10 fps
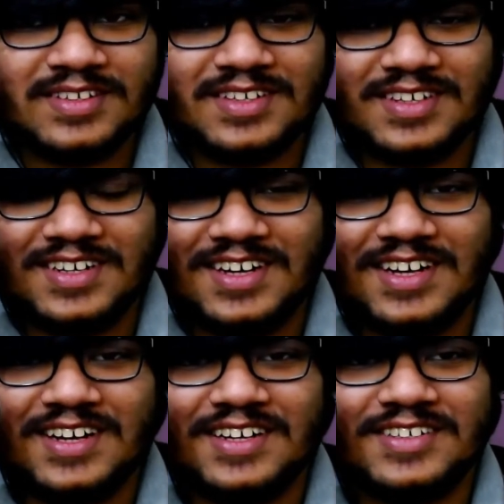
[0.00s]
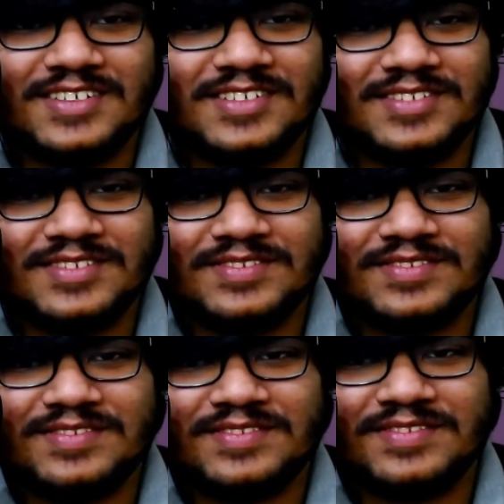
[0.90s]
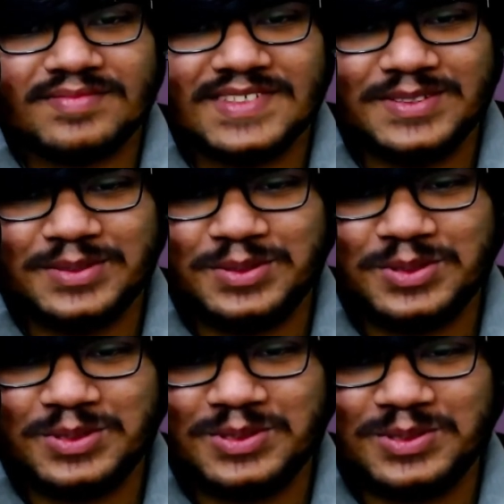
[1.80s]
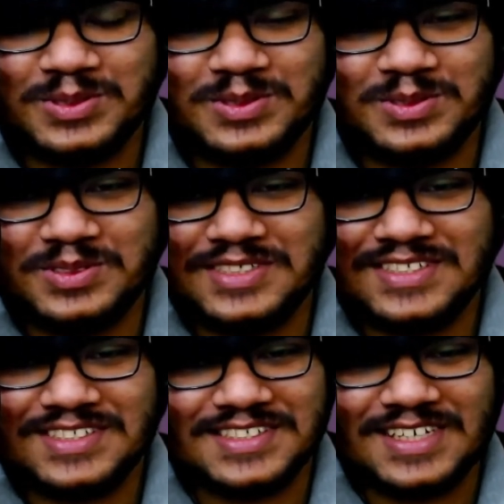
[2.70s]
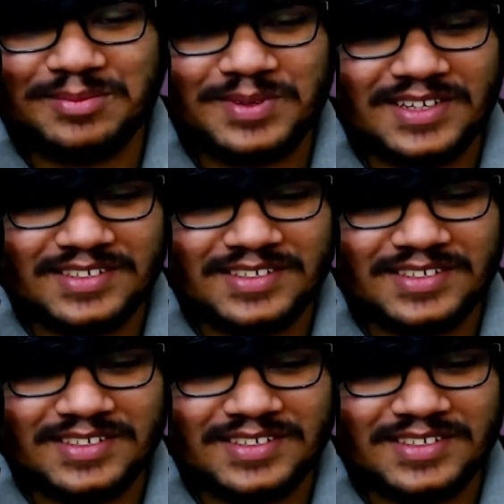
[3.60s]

Yeah. Ooh, he's not happy.